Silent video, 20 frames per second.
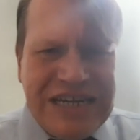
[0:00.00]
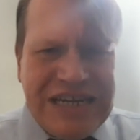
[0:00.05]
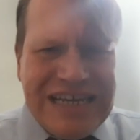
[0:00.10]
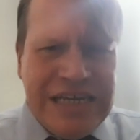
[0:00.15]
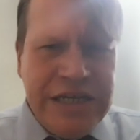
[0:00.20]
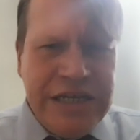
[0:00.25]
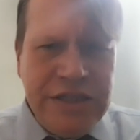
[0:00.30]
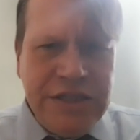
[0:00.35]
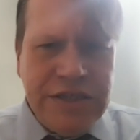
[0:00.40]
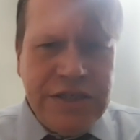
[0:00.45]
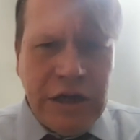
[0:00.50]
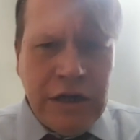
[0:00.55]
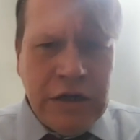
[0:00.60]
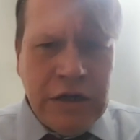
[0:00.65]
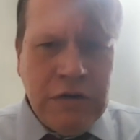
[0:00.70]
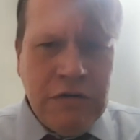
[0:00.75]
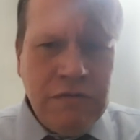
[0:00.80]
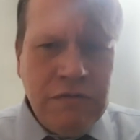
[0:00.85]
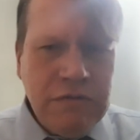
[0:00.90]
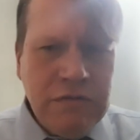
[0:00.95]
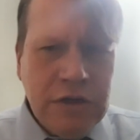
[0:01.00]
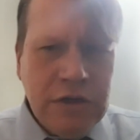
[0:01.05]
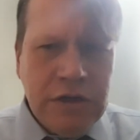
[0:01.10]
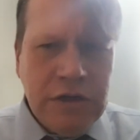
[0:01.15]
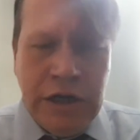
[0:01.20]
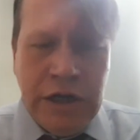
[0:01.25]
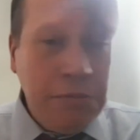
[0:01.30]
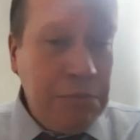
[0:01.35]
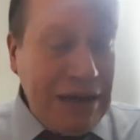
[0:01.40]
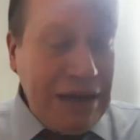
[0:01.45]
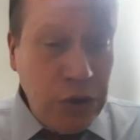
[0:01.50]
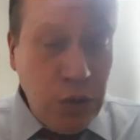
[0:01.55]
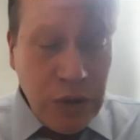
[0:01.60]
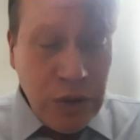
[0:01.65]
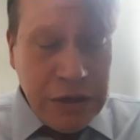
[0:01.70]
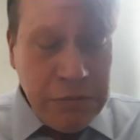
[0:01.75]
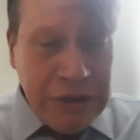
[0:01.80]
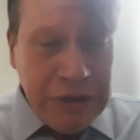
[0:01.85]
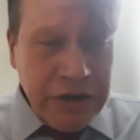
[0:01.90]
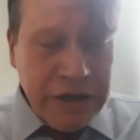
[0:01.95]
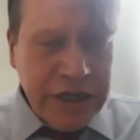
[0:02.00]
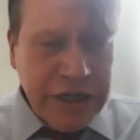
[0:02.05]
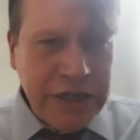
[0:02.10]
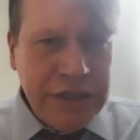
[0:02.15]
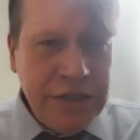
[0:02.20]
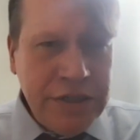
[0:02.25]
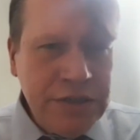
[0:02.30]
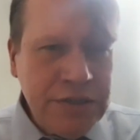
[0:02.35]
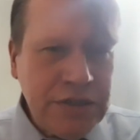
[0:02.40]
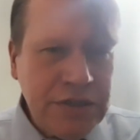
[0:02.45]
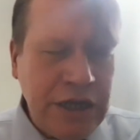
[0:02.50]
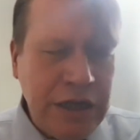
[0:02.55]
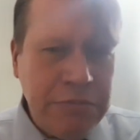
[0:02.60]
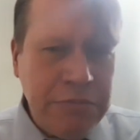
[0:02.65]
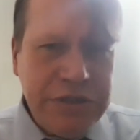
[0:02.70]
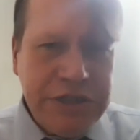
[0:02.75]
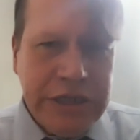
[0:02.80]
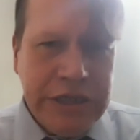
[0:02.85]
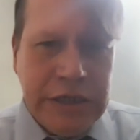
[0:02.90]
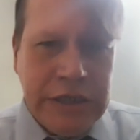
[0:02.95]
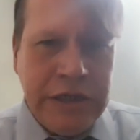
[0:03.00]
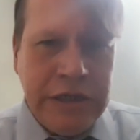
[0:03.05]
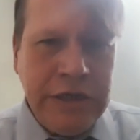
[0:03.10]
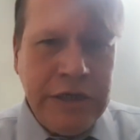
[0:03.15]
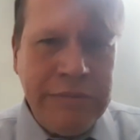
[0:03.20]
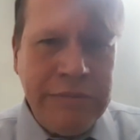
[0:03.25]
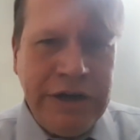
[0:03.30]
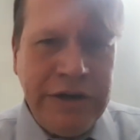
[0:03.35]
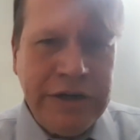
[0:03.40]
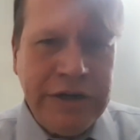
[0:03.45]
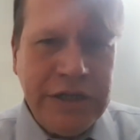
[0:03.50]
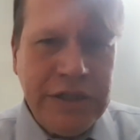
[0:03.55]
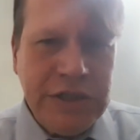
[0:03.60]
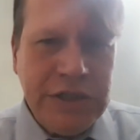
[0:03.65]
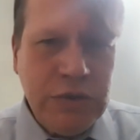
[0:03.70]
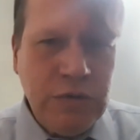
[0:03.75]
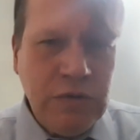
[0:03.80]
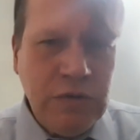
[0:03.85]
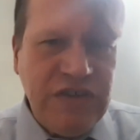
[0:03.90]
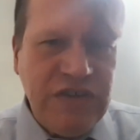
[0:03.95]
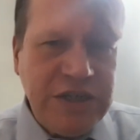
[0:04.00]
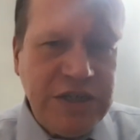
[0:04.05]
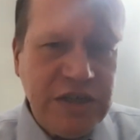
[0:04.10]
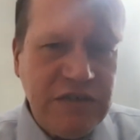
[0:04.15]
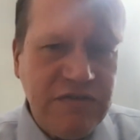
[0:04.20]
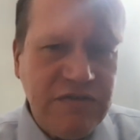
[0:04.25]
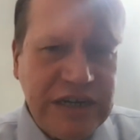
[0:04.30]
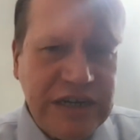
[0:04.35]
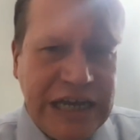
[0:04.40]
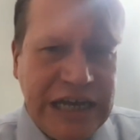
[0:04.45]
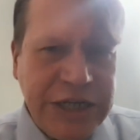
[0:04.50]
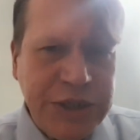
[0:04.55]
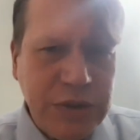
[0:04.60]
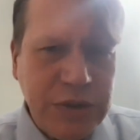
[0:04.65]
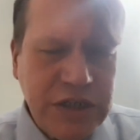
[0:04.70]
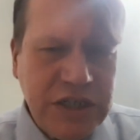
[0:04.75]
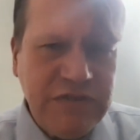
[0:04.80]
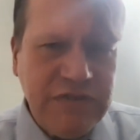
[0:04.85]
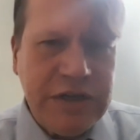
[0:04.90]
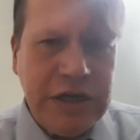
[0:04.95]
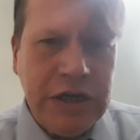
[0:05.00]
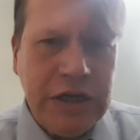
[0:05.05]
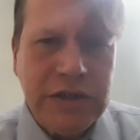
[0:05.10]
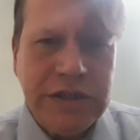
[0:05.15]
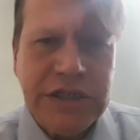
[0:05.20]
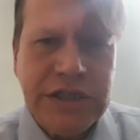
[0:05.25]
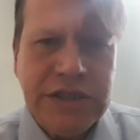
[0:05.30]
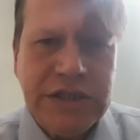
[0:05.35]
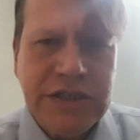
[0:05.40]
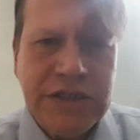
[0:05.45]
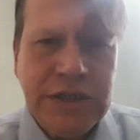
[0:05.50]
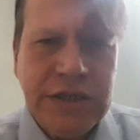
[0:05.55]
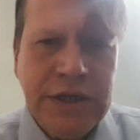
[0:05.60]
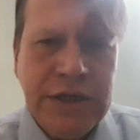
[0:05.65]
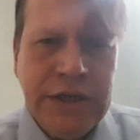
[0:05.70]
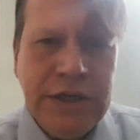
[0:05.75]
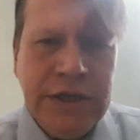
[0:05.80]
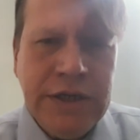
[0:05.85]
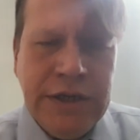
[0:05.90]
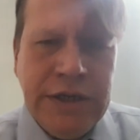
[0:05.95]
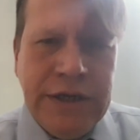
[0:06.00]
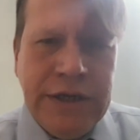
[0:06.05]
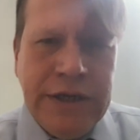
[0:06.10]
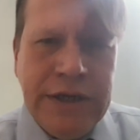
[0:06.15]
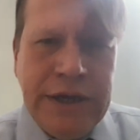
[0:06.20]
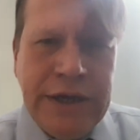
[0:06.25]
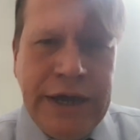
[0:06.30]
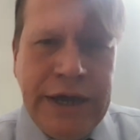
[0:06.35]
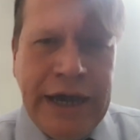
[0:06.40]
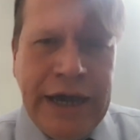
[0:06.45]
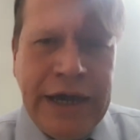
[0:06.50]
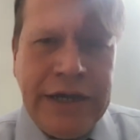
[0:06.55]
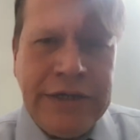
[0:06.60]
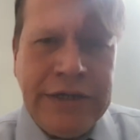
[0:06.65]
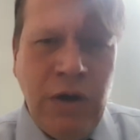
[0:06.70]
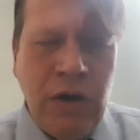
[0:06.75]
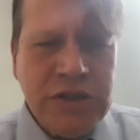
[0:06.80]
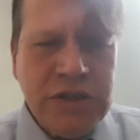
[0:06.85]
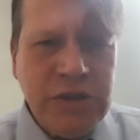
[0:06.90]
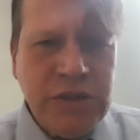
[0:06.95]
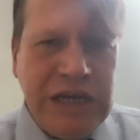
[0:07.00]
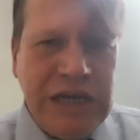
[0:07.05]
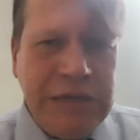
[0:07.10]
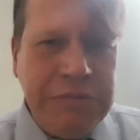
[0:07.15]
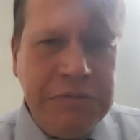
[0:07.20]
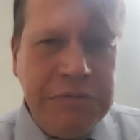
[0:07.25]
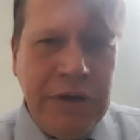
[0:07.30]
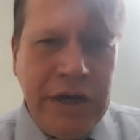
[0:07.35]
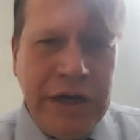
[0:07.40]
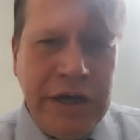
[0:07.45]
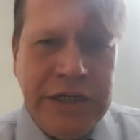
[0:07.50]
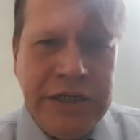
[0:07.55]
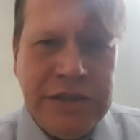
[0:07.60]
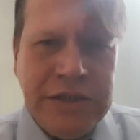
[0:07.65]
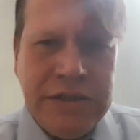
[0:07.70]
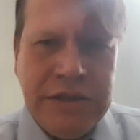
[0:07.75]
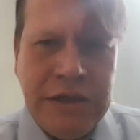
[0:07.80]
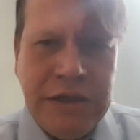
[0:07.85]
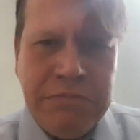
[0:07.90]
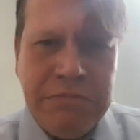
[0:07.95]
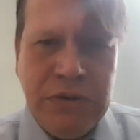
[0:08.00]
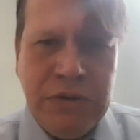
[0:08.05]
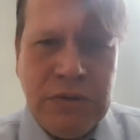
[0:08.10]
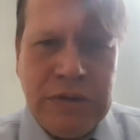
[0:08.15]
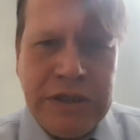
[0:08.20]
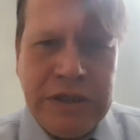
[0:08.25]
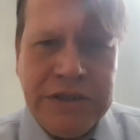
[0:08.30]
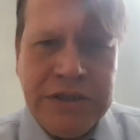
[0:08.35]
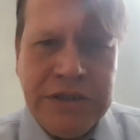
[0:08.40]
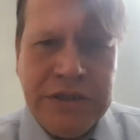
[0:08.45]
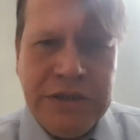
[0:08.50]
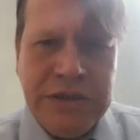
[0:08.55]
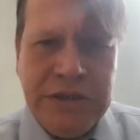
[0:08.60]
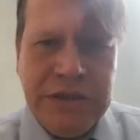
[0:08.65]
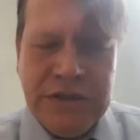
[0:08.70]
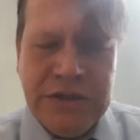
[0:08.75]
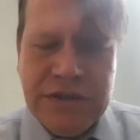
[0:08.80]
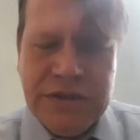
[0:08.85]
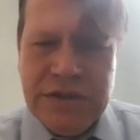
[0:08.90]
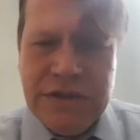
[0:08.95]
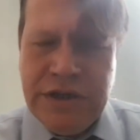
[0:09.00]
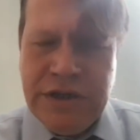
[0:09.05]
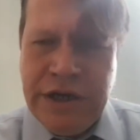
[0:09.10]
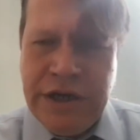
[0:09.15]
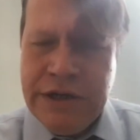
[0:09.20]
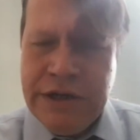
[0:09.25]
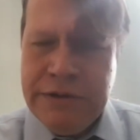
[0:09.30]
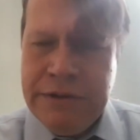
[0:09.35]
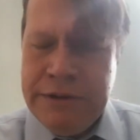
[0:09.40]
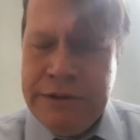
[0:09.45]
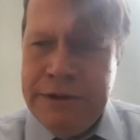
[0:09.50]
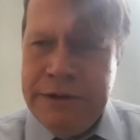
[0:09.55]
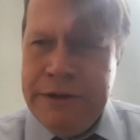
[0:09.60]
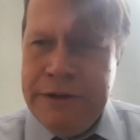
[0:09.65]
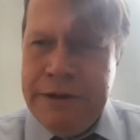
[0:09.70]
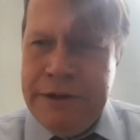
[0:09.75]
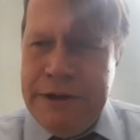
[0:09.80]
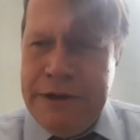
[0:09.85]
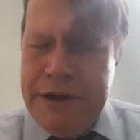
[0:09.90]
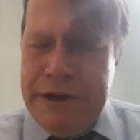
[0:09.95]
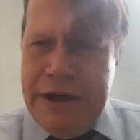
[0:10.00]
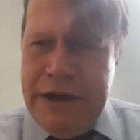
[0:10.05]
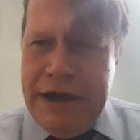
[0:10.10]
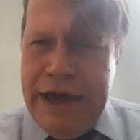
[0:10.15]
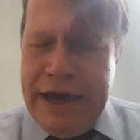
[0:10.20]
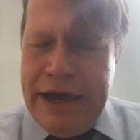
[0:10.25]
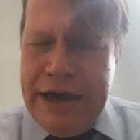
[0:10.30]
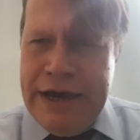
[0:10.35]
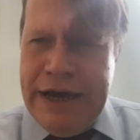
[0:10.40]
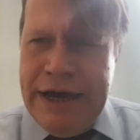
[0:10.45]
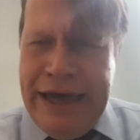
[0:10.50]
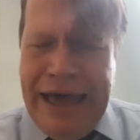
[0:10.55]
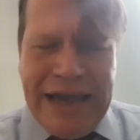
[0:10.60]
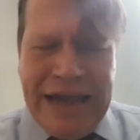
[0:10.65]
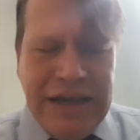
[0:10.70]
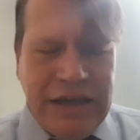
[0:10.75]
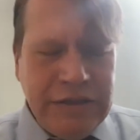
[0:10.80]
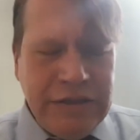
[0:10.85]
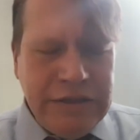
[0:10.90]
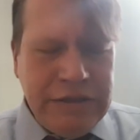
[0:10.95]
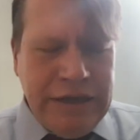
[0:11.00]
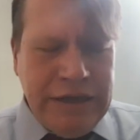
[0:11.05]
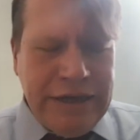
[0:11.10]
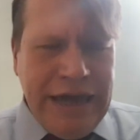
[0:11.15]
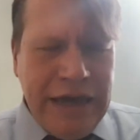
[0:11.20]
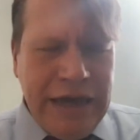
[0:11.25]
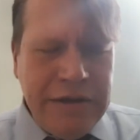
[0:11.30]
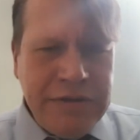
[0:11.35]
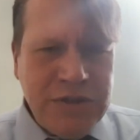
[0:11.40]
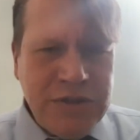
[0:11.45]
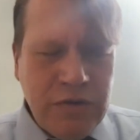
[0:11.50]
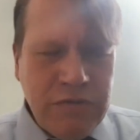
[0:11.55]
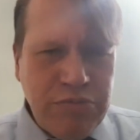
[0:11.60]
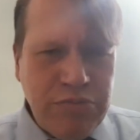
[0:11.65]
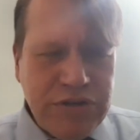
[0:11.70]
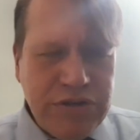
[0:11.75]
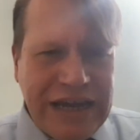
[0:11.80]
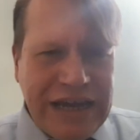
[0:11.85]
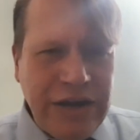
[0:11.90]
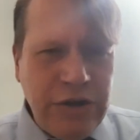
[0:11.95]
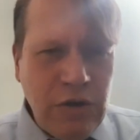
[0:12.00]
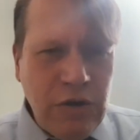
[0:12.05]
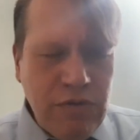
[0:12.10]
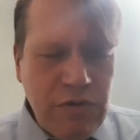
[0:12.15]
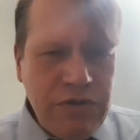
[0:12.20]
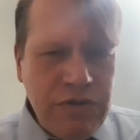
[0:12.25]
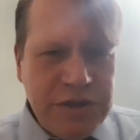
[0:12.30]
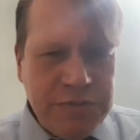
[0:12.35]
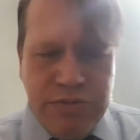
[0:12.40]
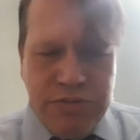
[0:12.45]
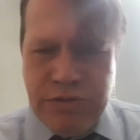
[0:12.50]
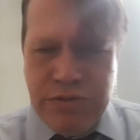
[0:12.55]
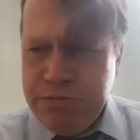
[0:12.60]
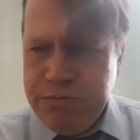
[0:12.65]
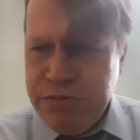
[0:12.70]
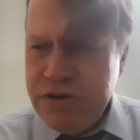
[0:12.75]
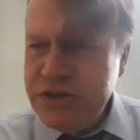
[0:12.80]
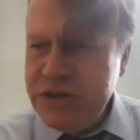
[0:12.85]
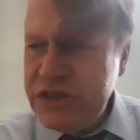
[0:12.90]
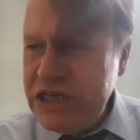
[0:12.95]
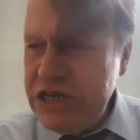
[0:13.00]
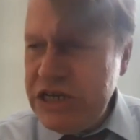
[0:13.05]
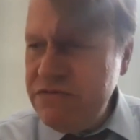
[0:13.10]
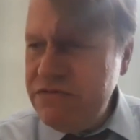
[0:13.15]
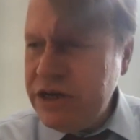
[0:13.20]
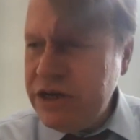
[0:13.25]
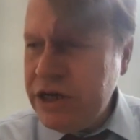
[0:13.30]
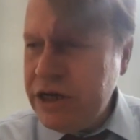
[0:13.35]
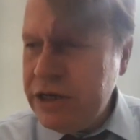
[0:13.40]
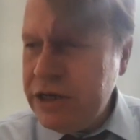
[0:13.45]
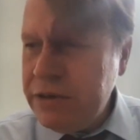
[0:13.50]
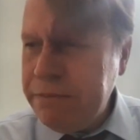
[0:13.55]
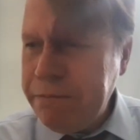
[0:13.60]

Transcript: the needs of minority Americans, and particularly Americans who are facing financial difficulties. And also keep in mind that Bill Clinton had, again, sort of presided over this perceived